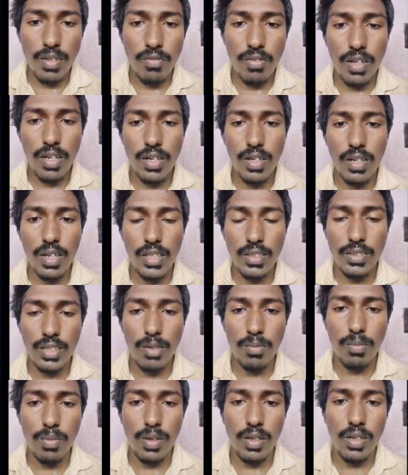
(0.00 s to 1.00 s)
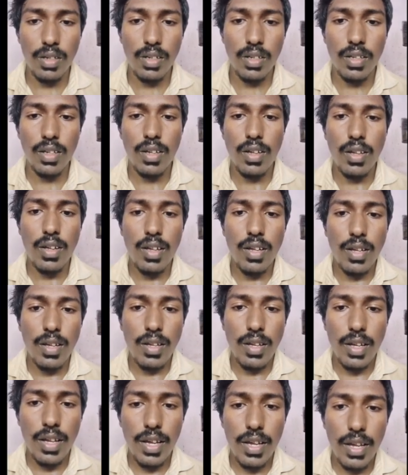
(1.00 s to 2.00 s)
for example,
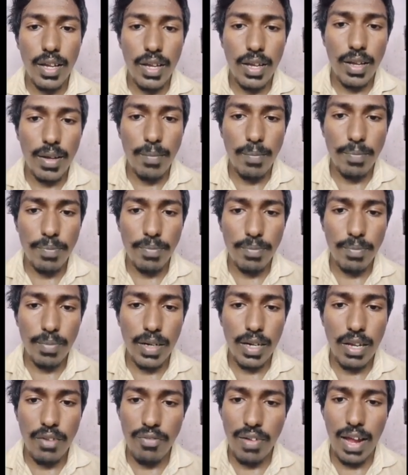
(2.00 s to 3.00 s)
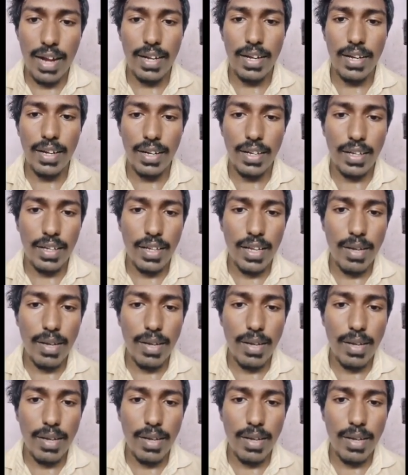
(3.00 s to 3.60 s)
build a factory.